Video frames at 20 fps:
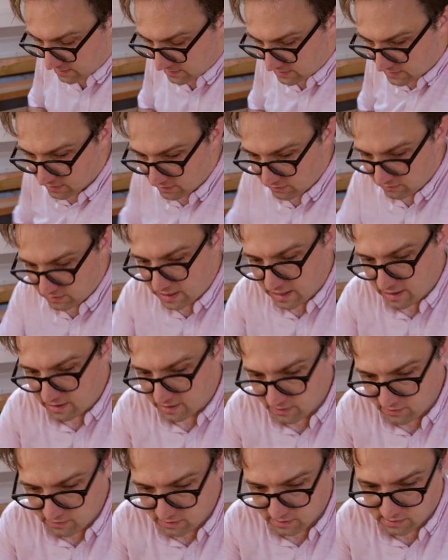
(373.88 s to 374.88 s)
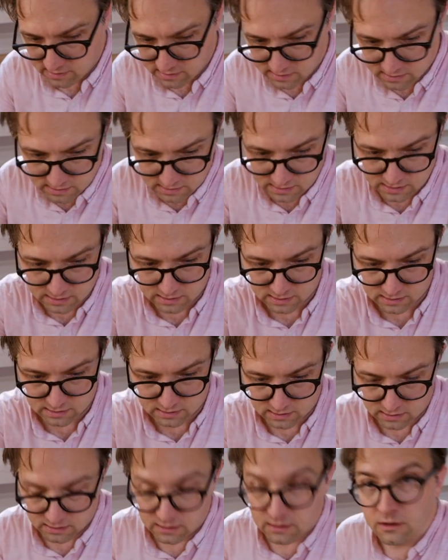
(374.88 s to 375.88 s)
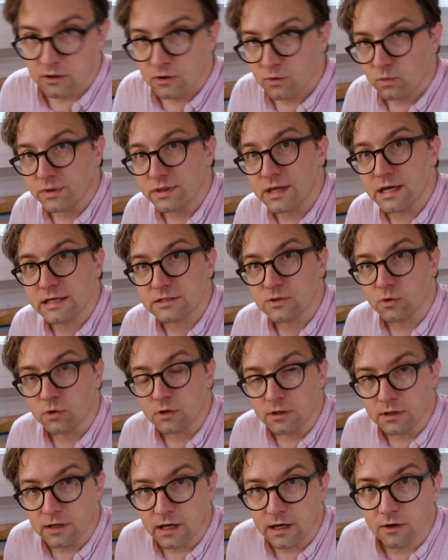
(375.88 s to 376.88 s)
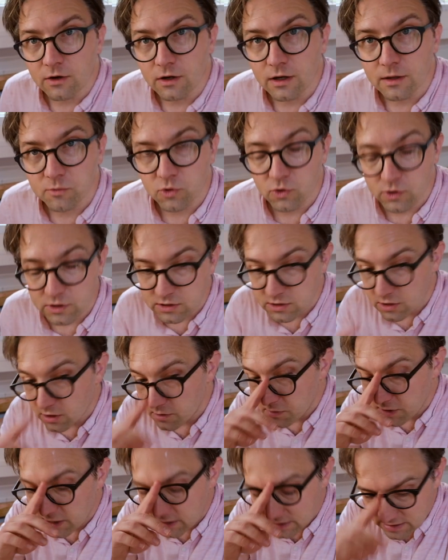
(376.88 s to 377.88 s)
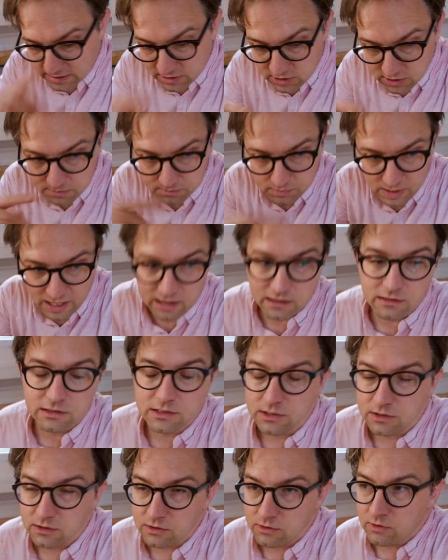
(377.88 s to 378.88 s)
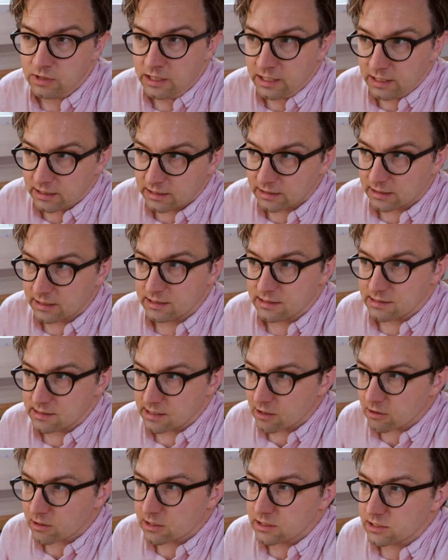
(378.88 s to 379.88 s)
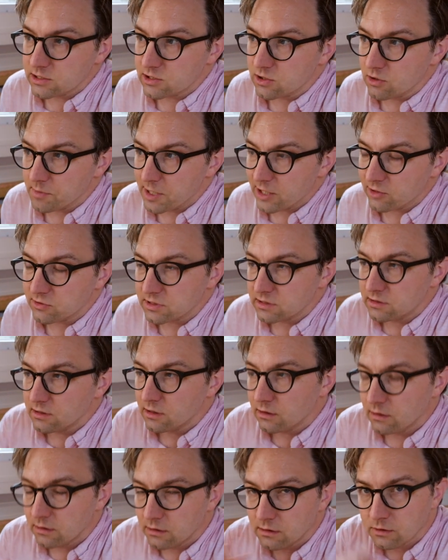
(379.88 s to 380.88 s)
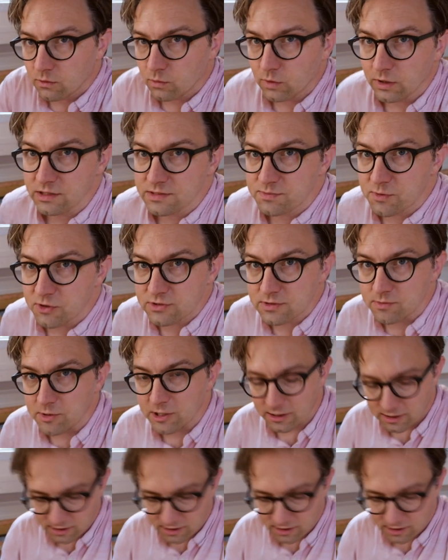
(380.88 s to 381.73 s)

So now, with that sorted out, I'm going to turn my attention back to getting the air conditioner mounted where it's supposed to be.